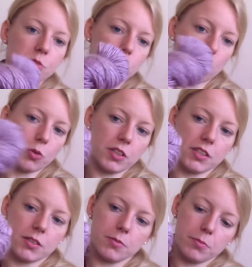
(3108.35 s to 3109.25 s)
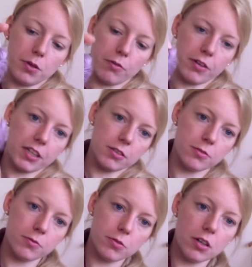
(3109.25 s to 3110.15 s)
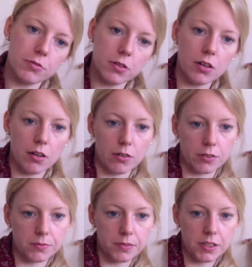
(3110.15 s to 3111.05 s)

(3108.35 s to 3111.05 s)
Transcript: so it's perfect for a fall along.